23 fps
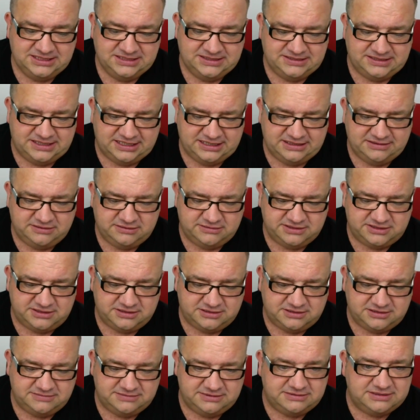Right, what are we
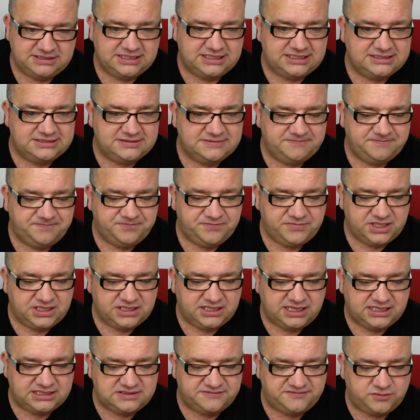talking about, guys?
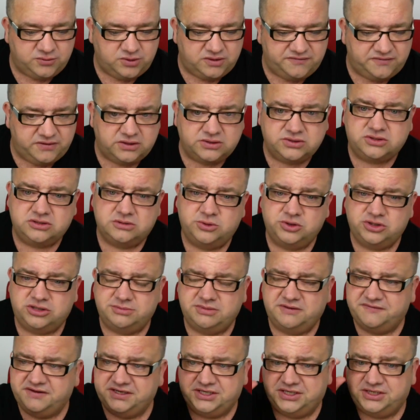Guys, if I waffle on too much in
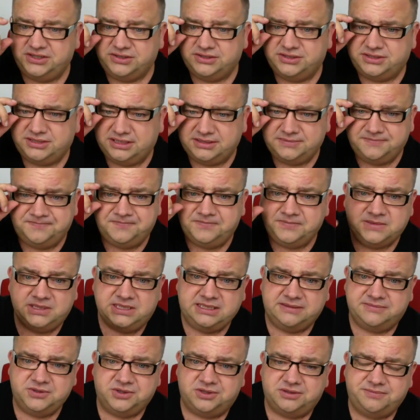my videos,
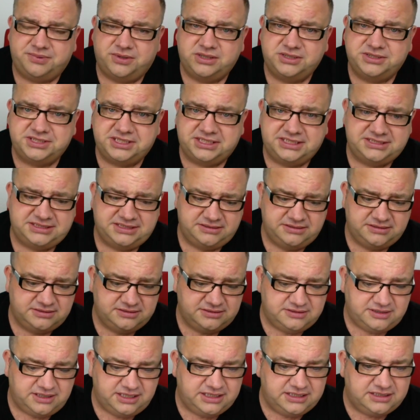I'm not apologising,
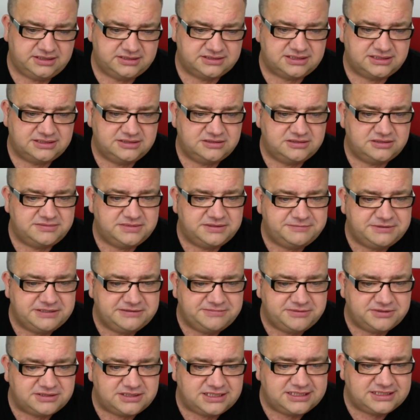all right? Because I know that my
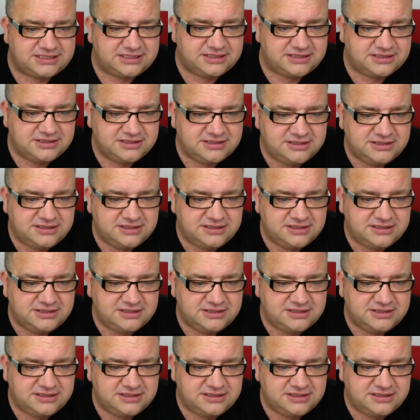people's like it.